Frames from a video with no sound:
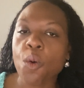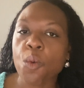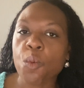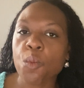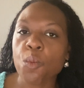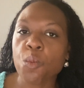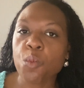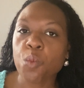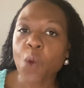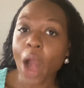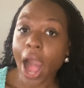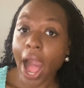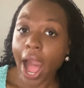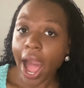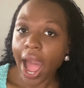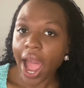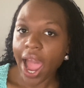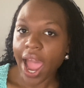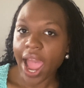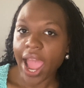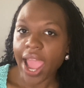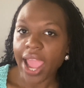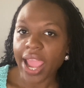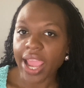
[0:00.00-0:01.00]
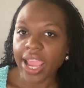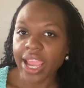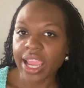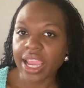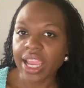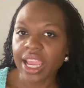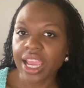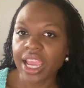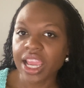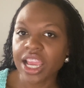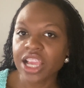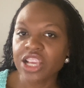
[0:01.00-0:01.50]
why
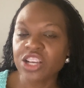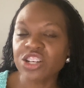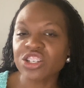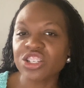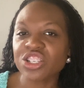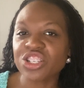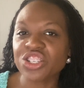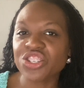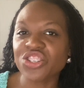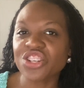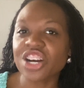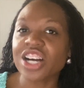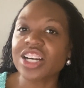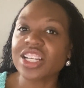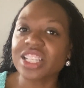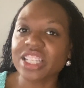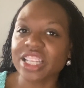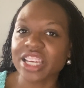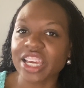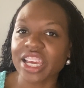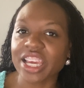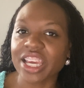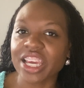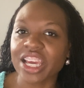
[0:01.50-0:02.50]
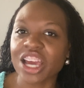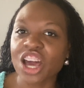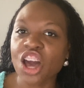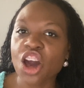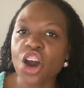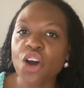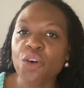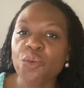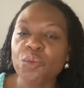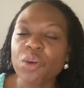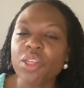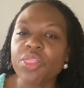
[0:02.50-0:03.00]
you're struggling
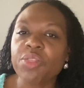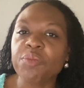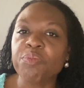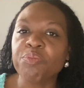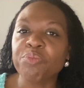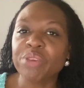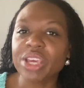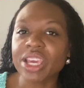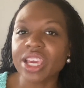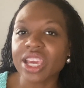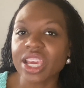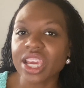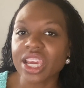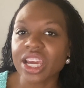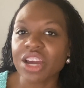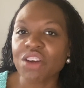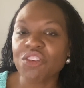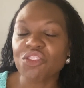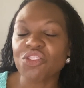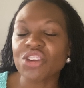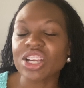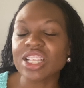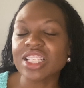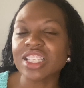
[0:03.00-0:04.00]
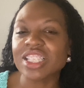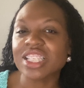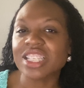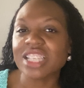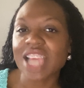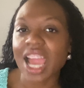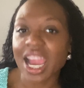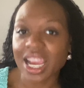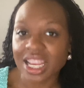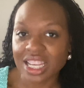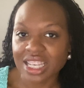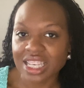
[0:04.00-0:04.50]
with being
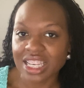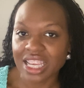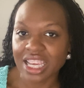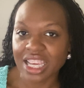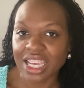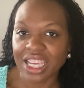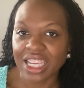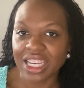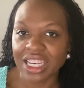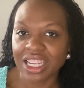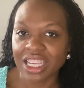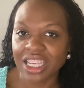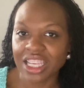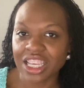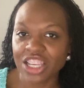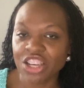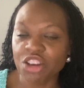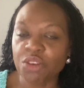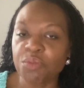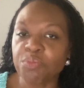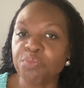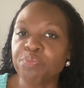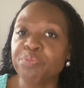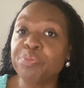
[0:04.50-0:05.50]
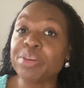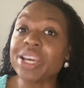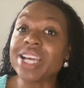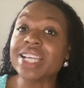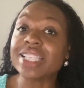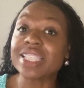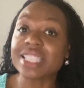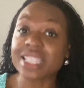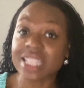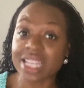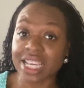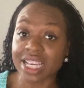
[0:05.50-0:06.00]
rejected. Your
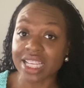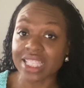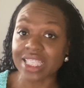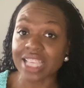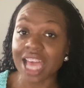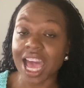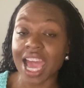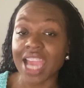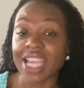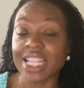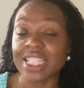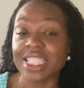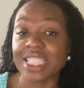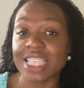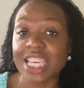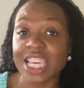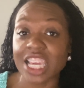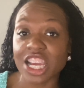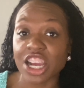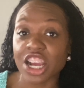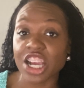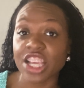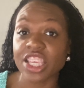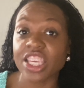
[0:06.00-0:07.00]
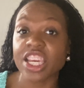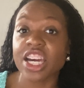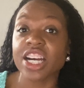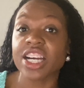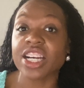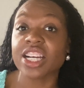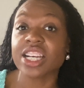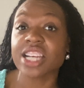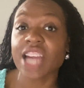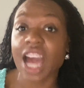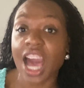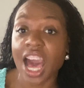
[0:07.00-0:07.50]
business idea, your
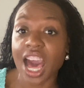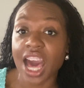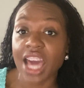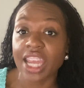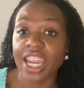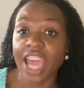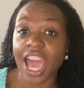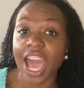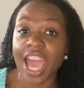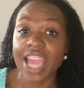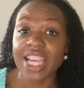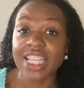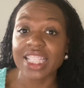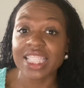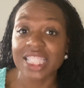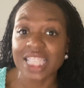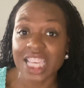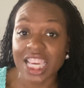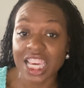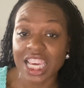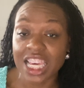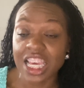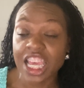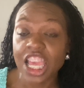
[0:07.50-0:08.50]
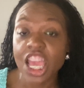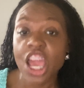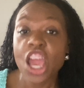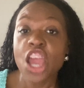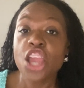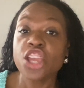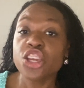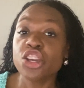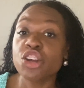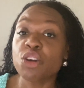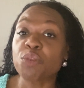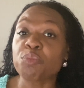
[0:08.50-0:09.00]
God idea,
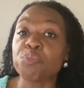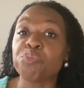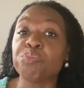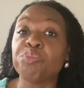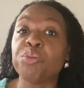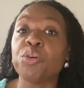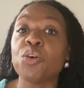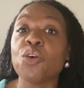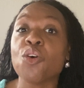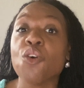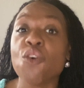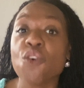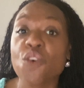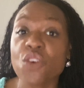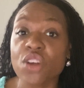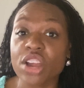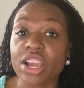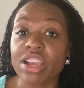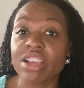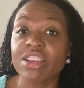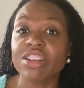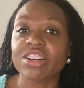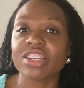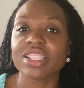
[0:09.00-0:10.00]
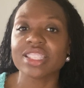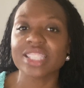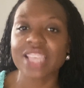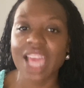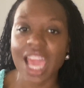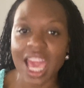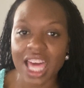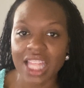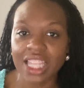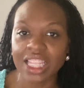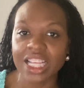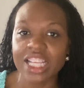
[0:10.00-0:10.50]
you're pouring your
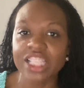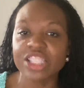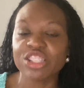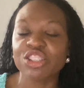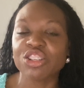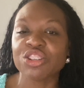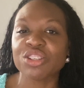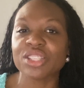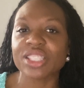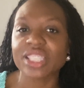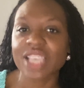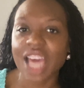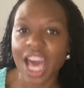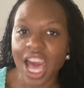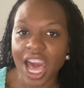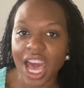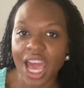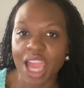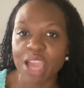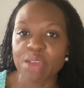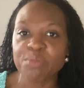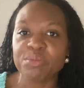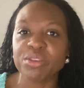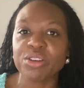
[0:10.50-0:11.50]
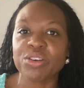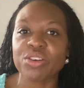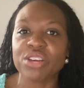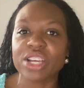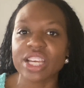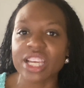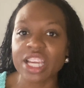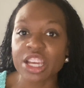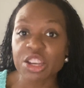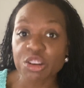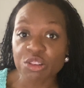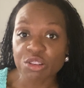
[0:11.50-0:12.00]
talents, your time, your
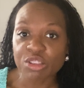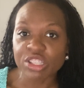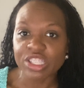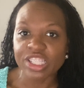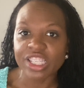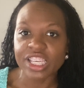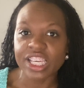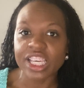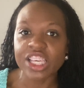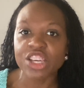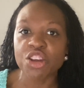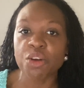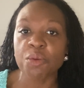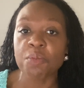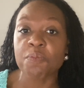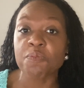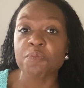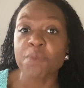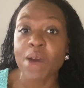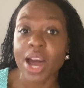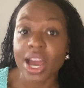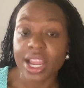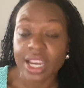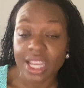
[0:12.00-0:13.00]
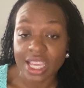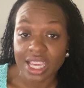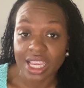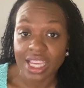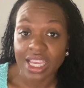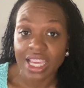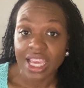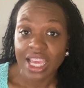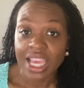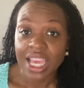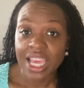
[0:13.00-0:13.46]
energy, your money